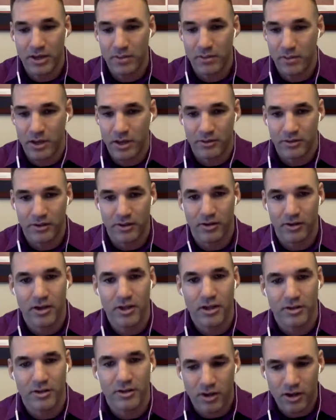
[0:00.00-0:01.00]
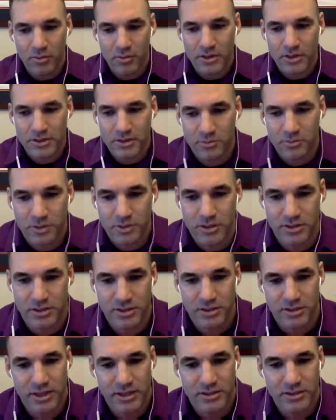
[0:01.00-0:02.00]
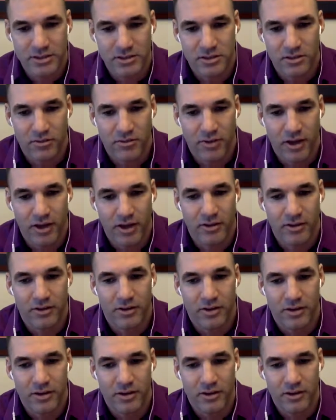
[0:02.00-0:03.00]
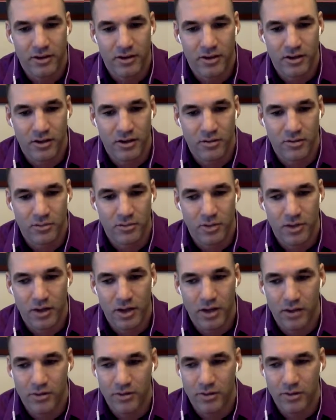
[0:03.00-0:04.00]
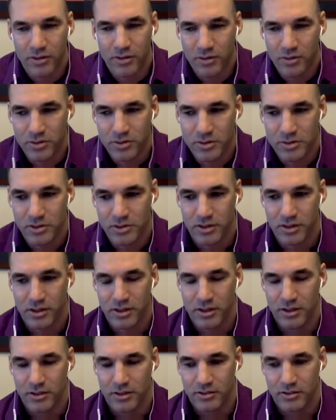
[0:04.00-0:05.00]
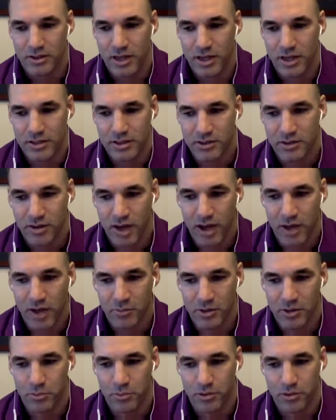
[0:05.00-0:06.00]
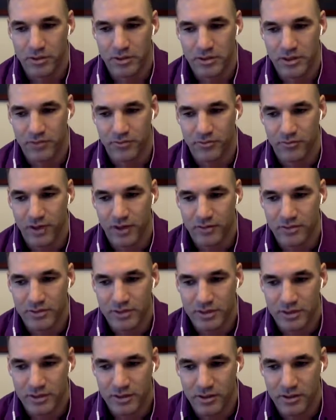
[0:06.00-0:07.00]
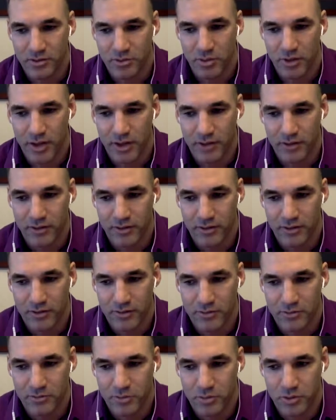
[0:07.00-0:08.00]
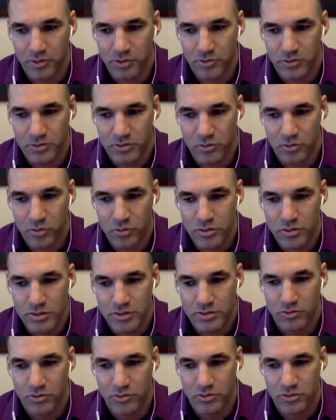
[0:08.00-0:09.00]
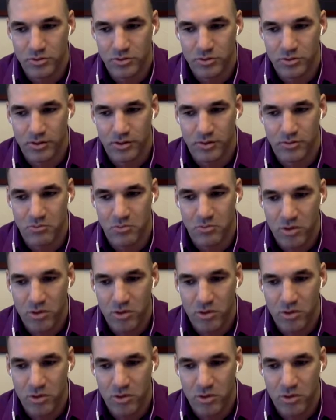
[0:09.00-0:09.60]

name out there. Talk about some of the successes you've had. I think it was, gosh, I don't know how many books I've seen that you put out there, but what was one of the